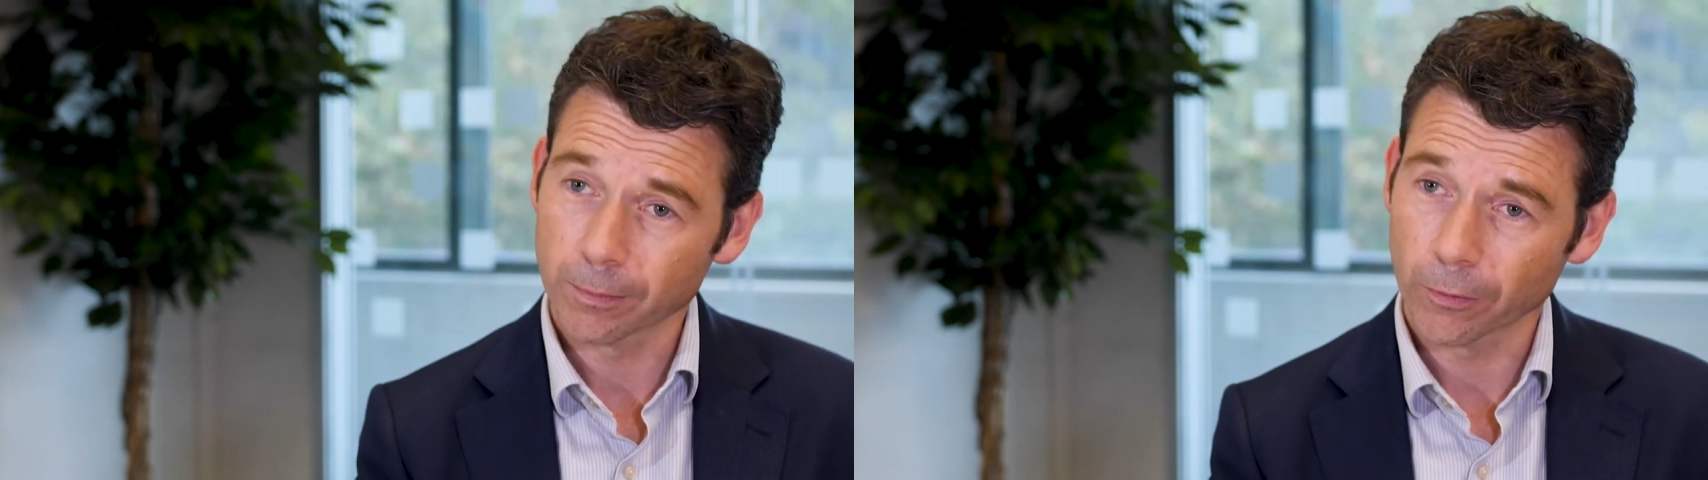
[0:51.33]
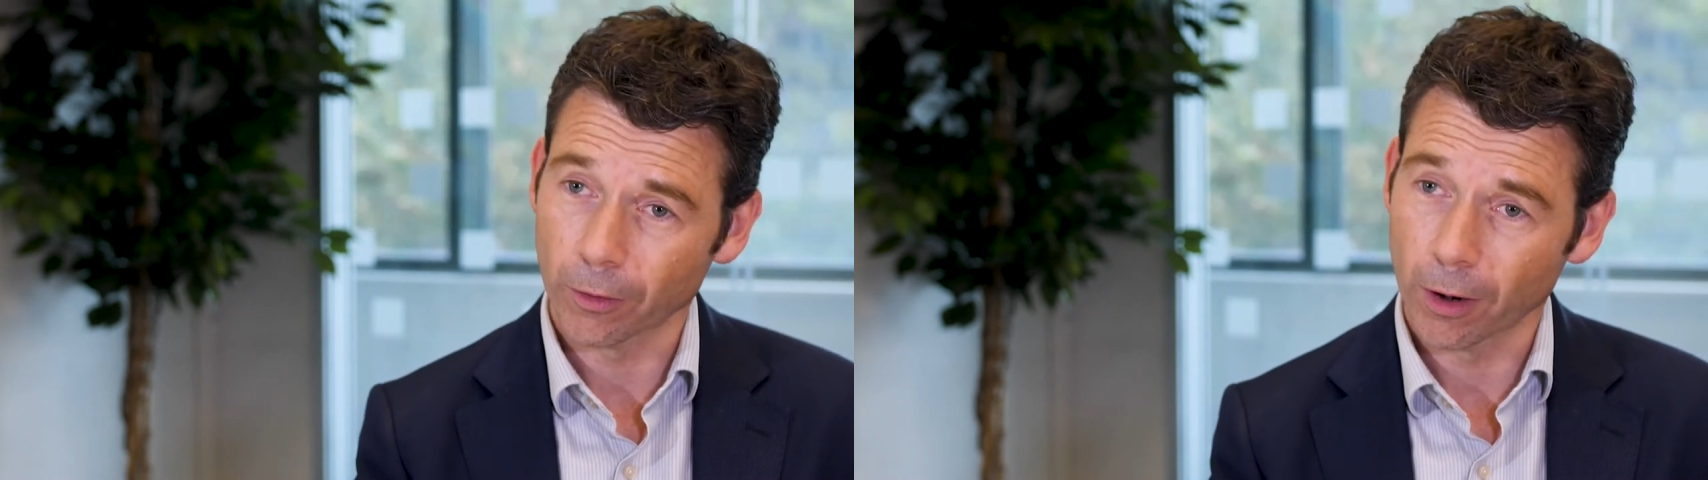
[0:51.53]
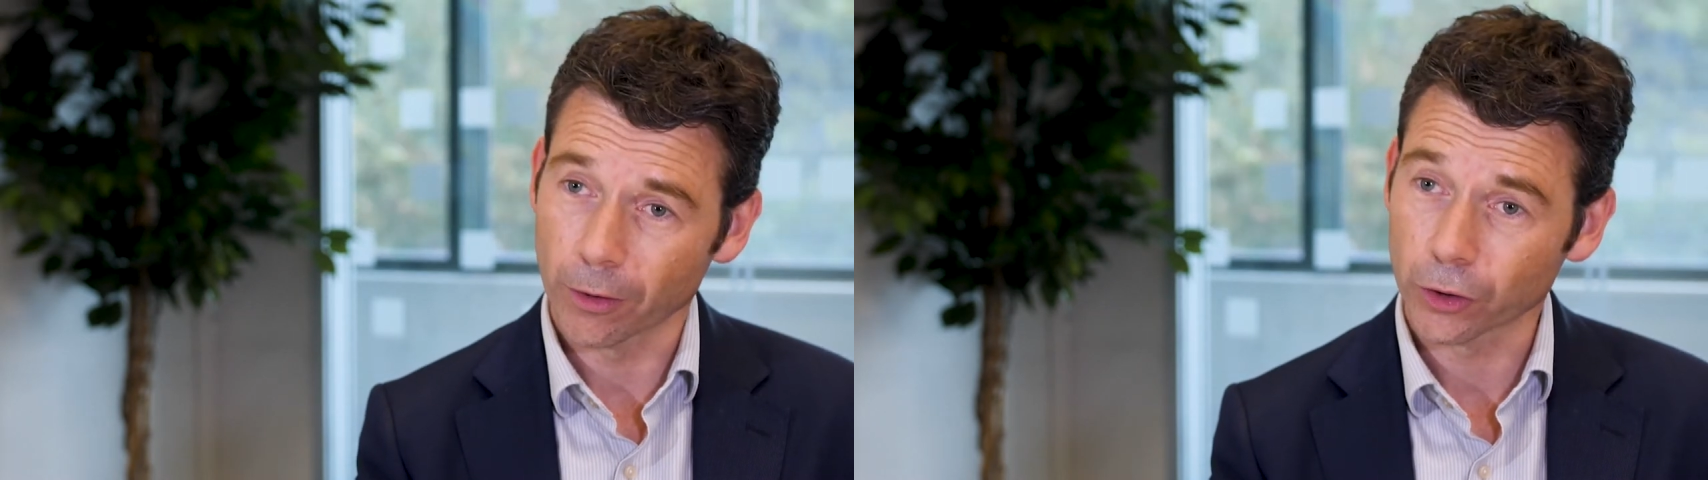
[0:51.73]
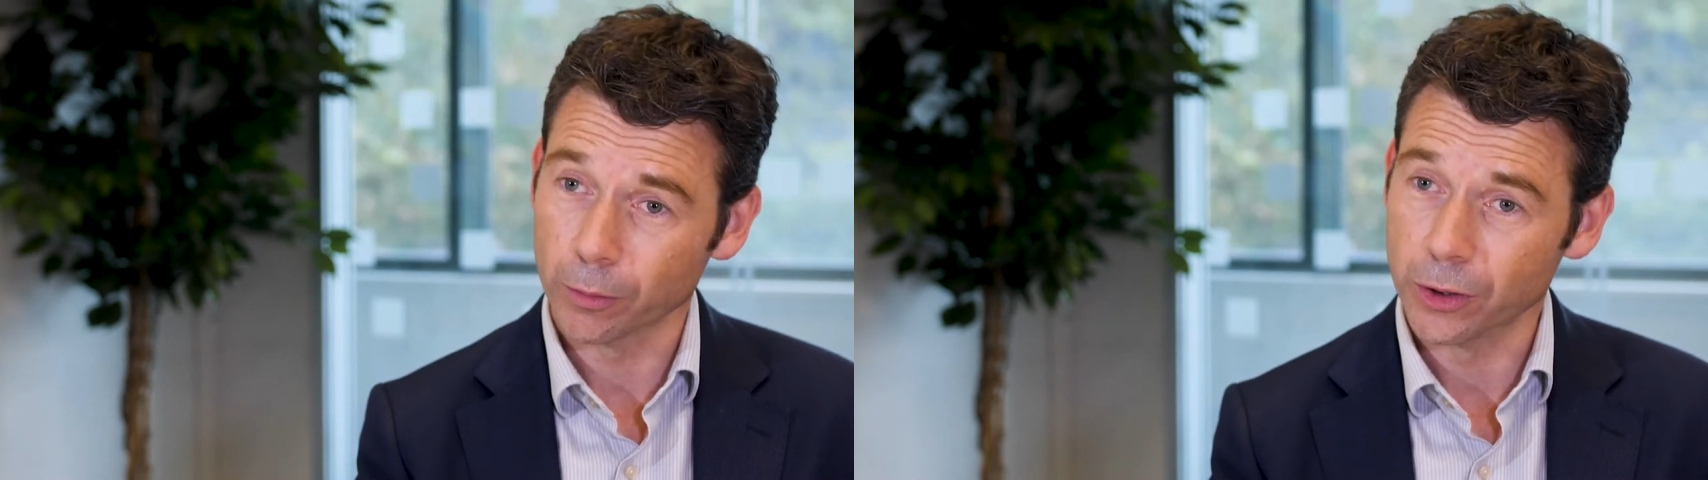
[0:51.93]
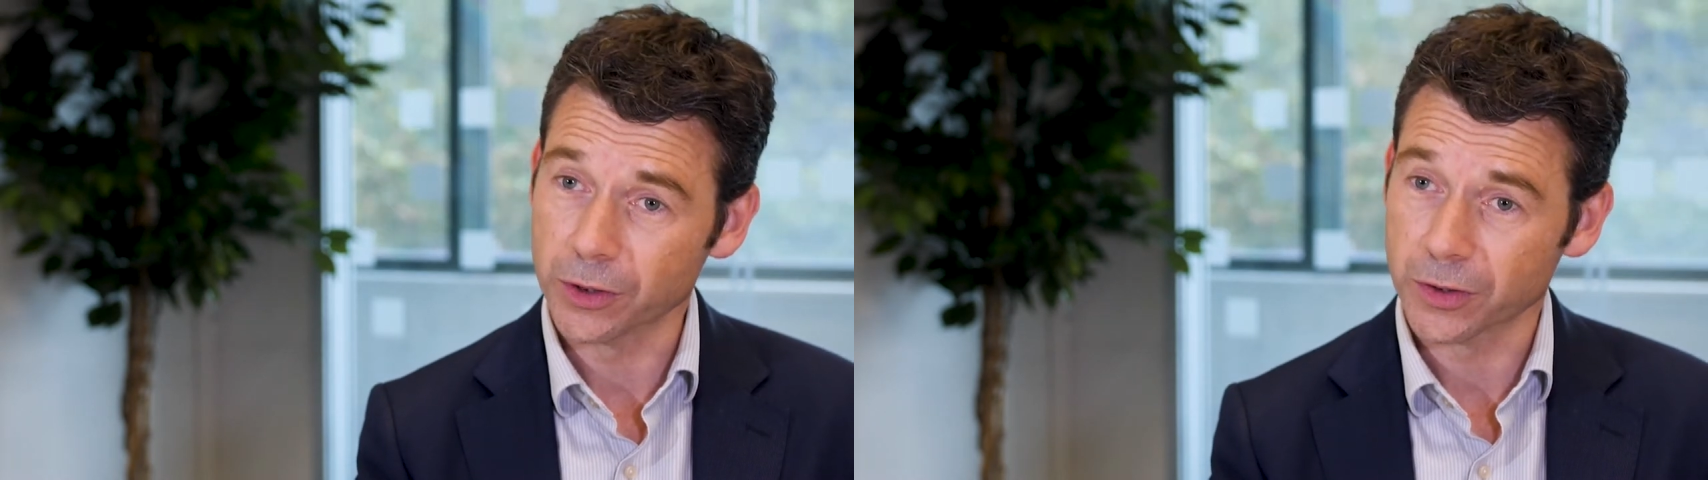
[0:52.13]
for other
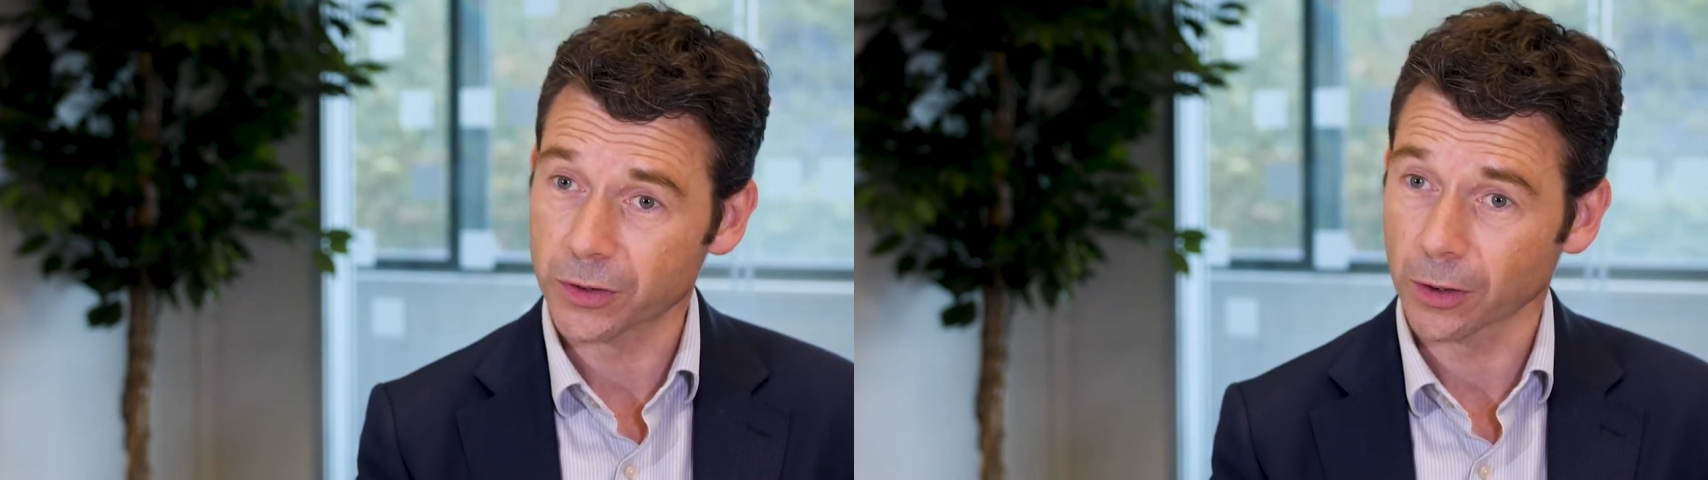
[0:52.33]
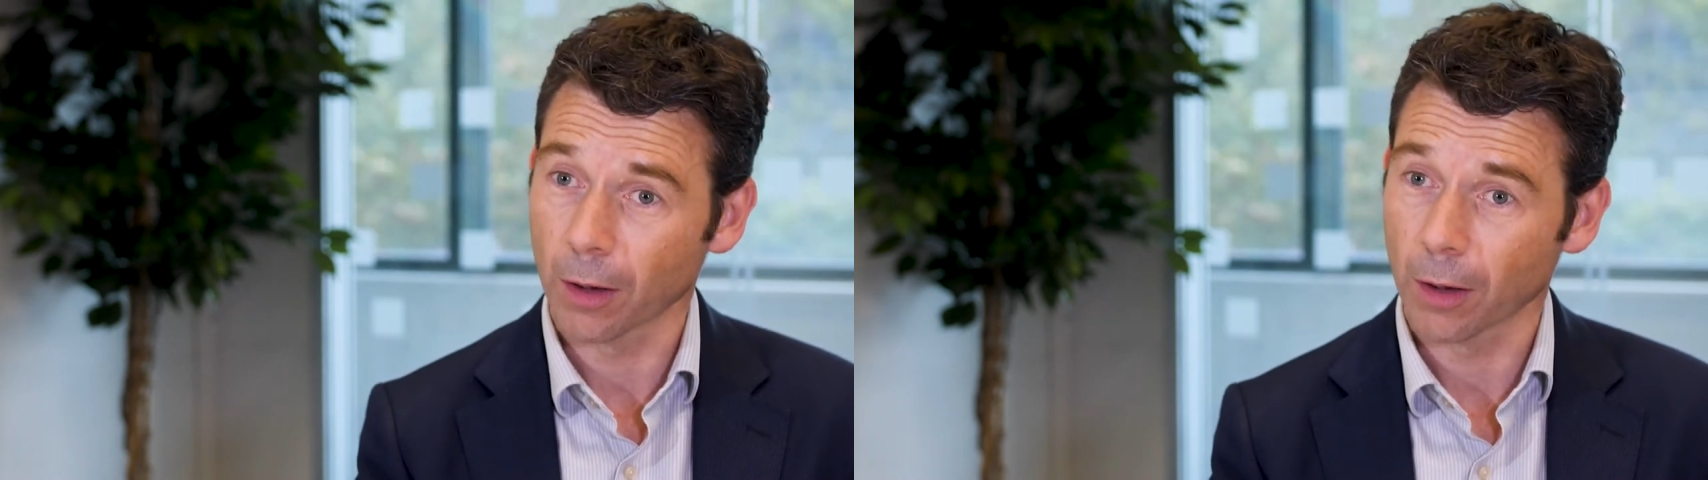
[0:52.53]
communities to